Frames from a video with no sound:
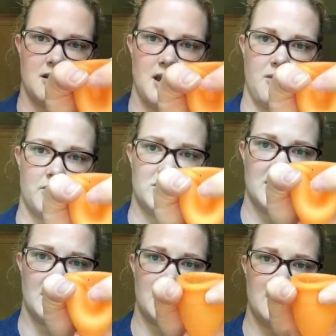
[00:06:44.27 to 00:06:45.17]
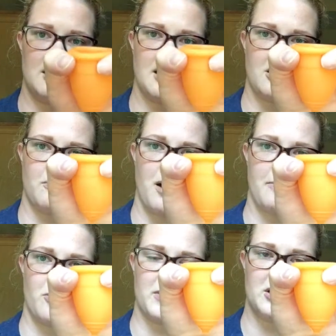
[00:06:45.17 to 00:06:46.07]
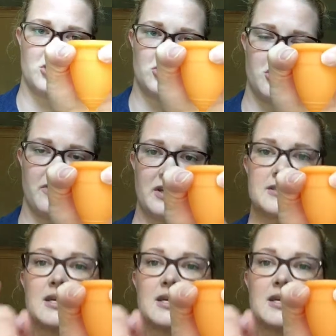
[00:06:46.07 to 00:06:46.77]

and once you get it in, it'll pop open in your cervix.